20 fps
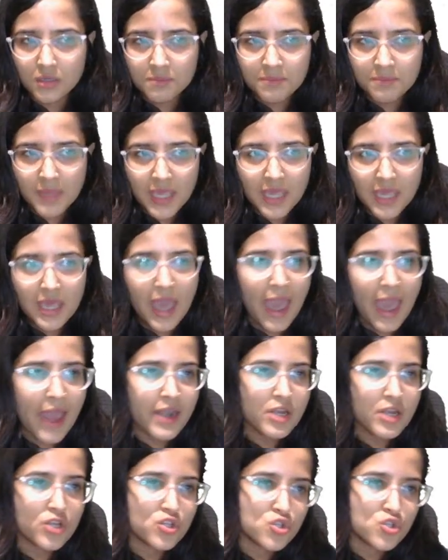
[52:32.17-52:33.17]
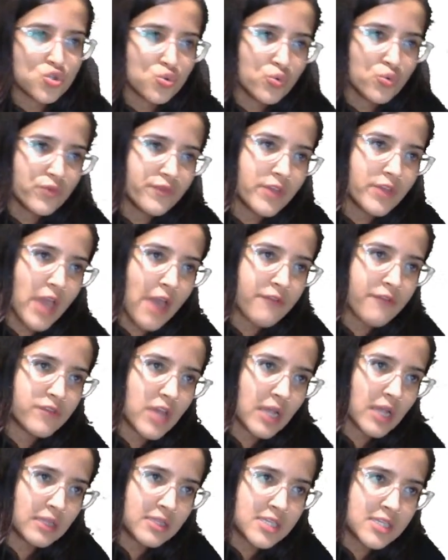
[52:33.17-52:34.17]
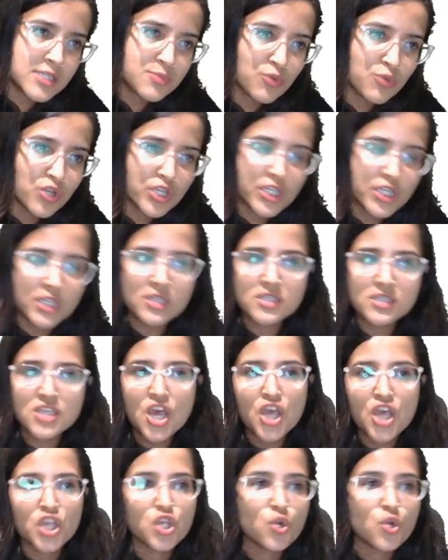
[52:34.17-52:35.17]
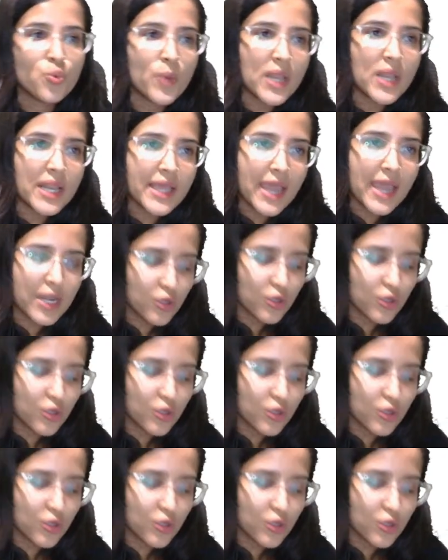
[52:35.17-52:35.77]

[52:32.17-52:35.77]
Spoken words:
May and June. We have done these bulletins. You will get